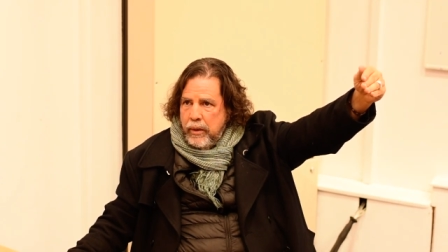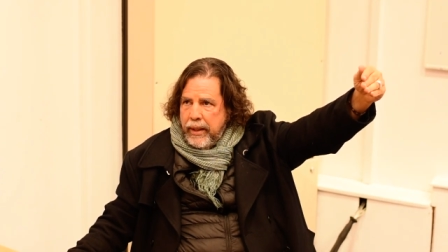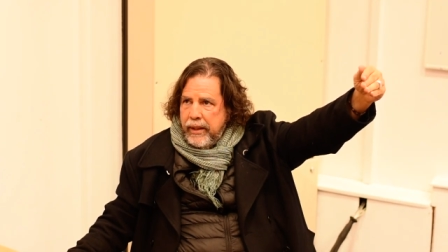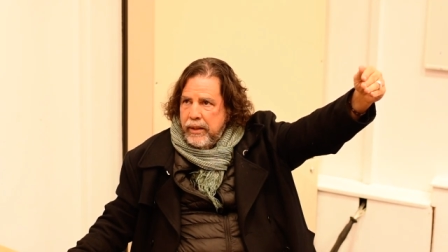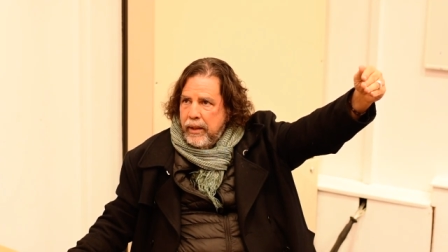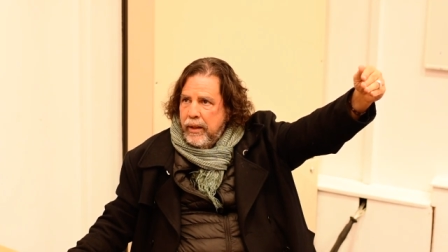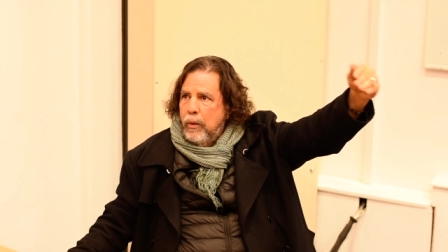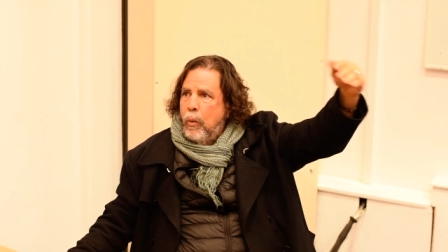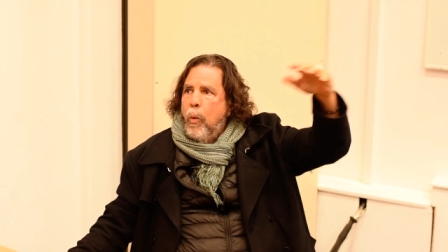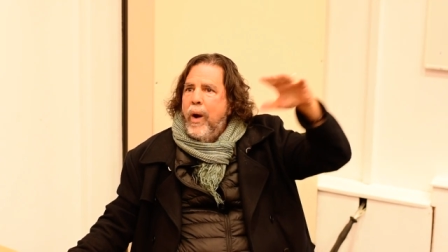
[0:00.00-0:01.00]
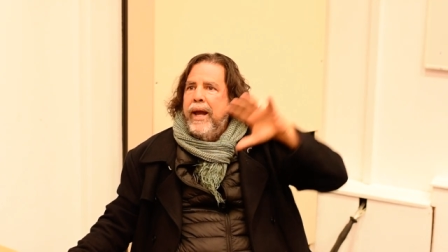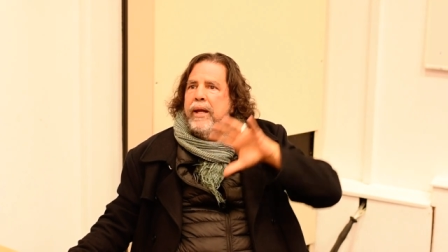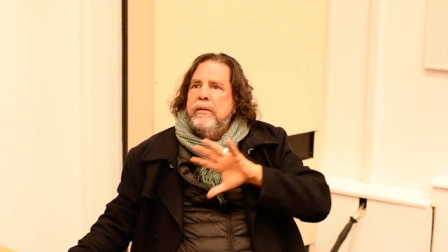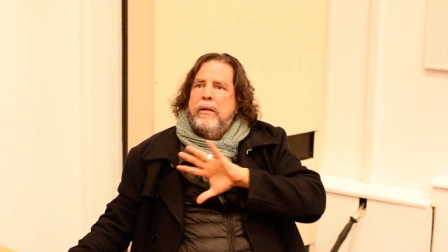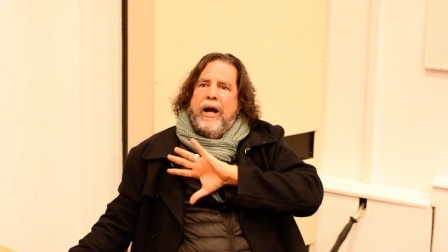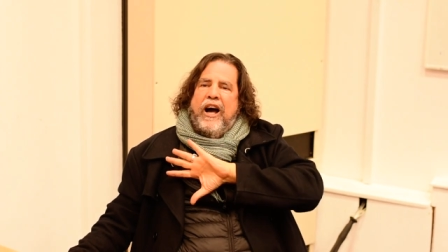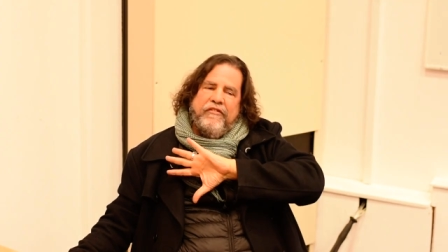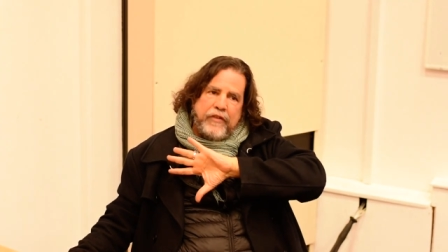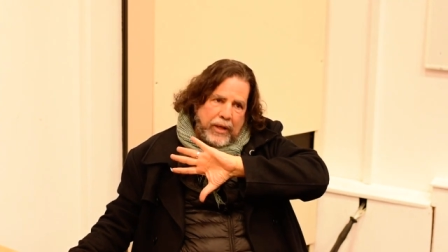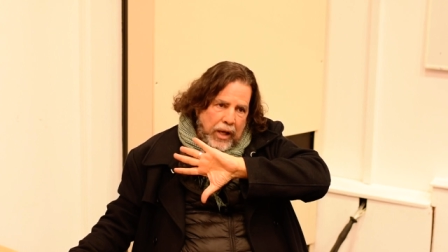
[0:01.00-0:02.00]
Okay? When,
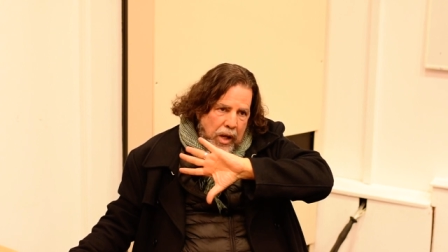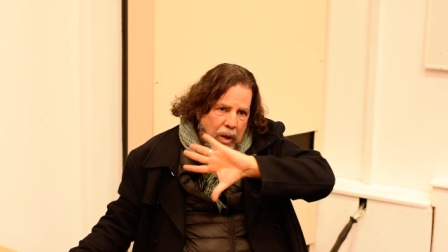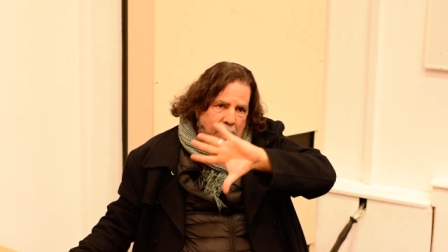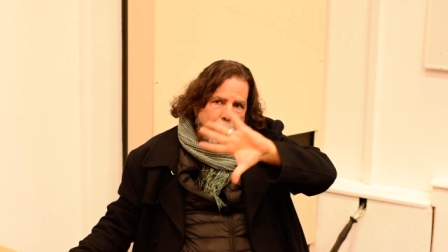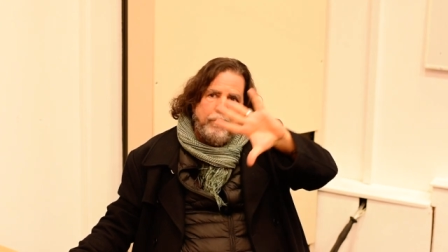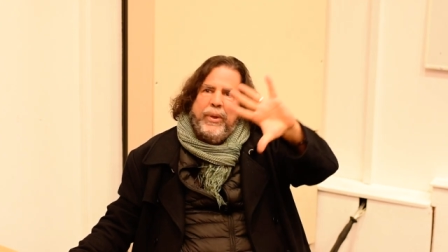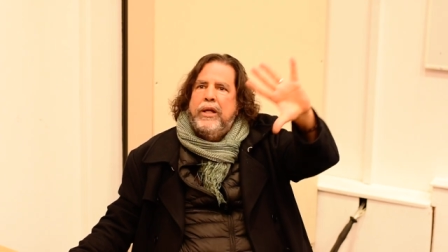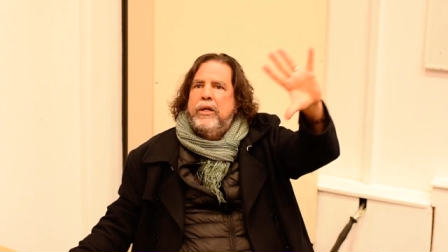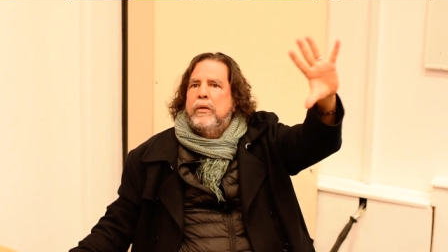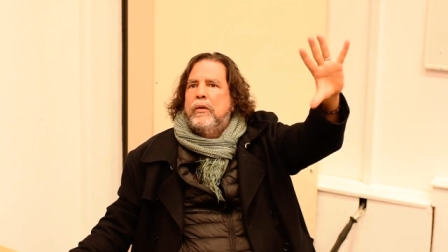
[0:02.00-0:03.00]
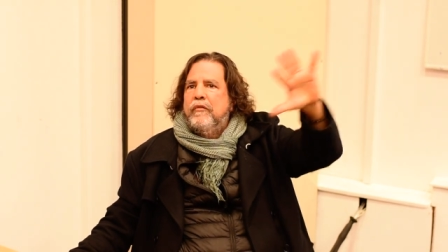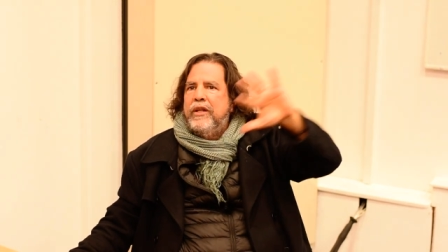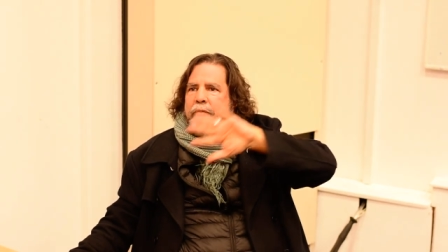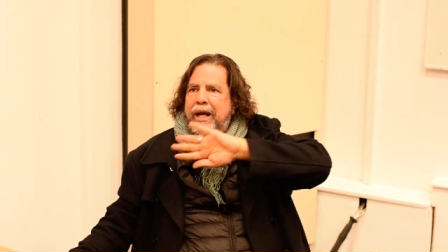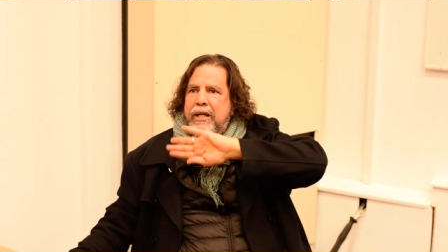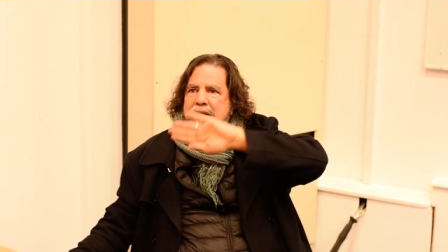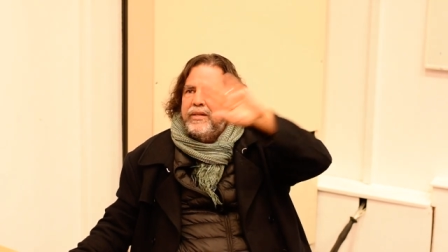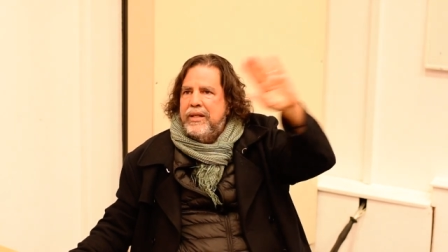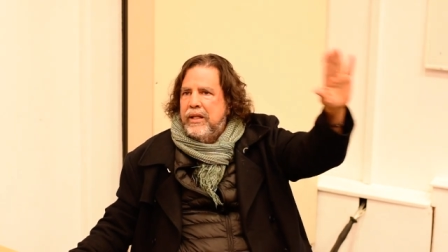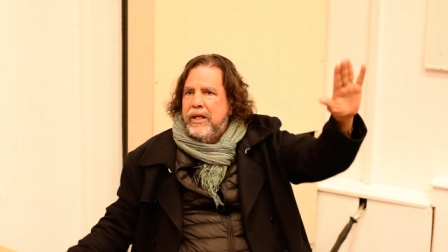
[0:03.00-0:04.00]
after a long period of debates,
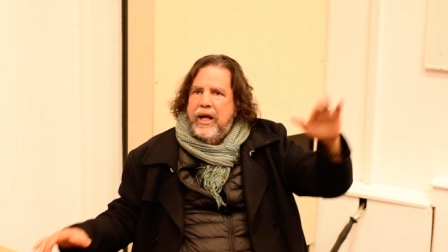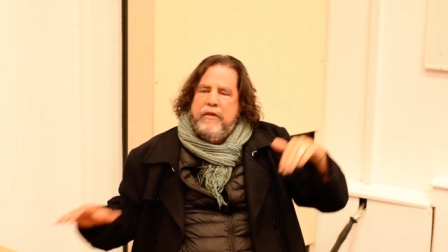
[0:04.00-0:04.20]
etc.,